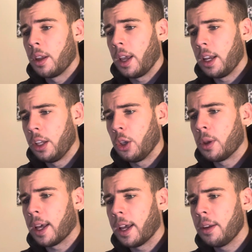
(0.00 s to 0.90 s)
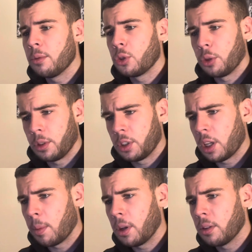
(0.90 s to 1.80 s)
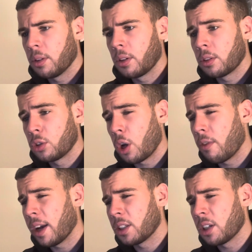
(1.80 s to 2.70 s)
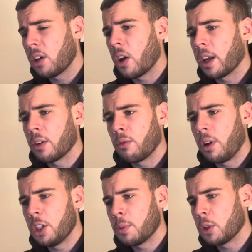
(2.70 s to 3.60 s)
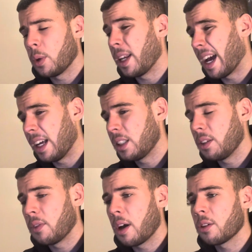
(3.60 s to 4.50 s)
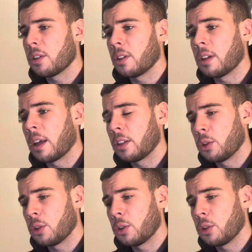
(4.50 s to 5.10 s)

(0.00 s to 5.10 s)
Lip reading: In the UK, during summer, direct sunlight can reach between 80,000